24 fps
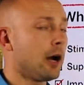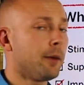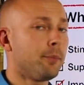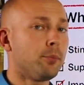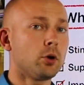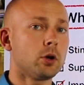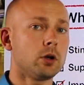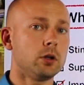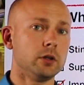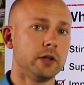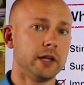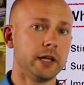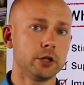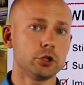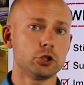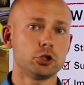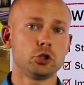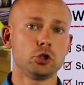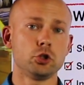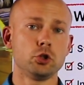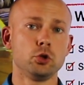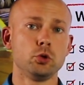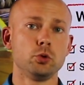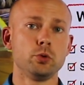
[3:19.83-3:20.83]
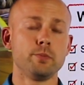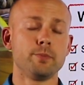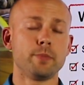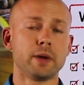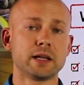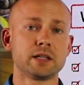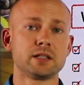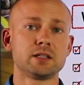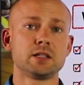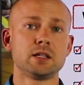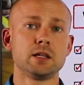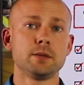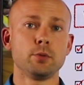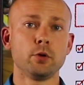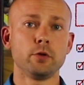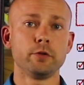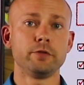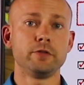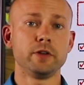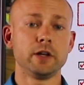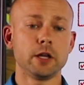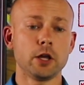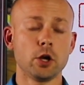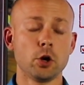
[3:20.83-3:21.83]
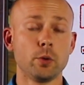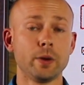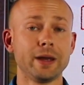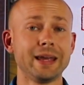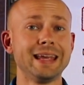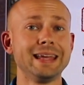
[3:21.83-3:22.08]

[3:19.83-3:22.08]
I'll put a link to my SIBO video